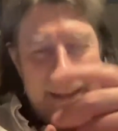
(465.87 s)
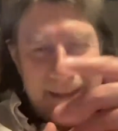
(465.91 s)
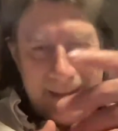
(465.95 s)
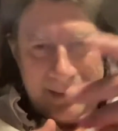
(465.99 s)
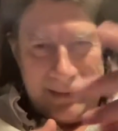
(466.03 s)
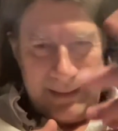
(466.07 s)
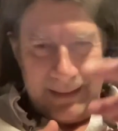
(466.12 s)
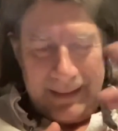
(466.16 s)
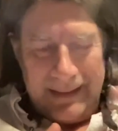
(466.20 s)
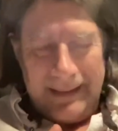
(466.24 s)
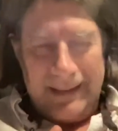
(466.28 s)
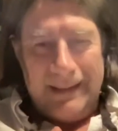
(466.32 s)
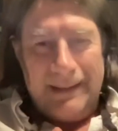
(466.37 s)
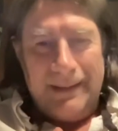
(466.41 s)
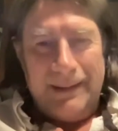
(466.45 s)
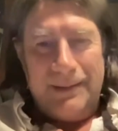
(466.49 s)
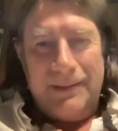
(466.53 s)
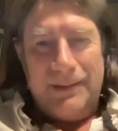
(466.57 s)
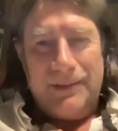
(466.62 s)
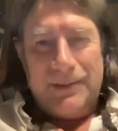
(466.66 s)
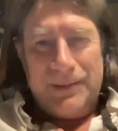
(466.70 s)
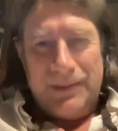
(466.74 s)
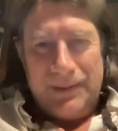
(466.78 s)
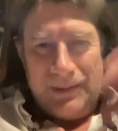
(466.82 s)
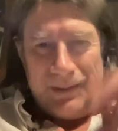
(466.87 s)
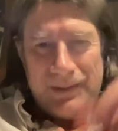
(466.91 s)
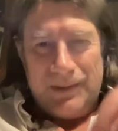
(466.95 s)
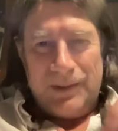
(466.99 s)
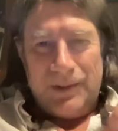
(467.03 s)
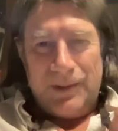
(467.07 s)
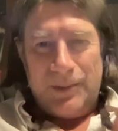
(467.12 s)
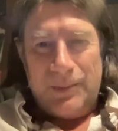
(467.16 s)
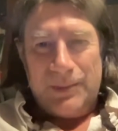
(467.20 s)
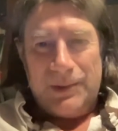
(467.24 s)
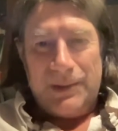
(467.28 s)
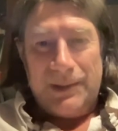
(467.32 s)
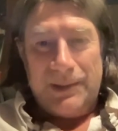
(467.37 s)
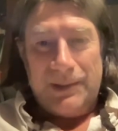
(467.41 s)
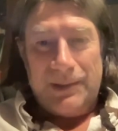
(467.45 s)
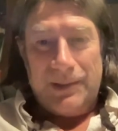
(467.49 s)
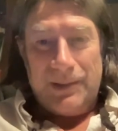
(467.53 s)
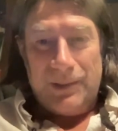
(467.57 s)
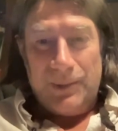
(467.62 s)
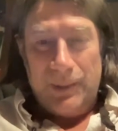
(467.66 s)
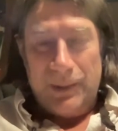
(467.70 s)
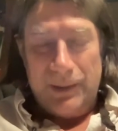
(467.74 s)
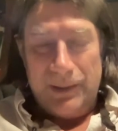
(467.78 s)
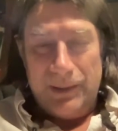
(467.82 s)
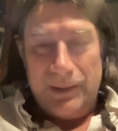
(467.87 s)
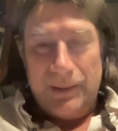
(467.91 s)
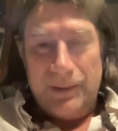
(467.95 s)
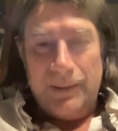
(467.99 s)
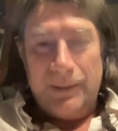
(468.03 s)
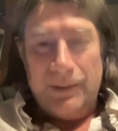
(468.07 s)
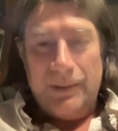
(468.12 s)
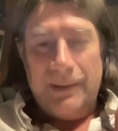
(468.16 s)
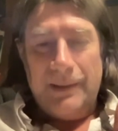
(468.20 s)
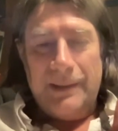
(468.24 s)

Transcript: Again, under certain circumstances, we do.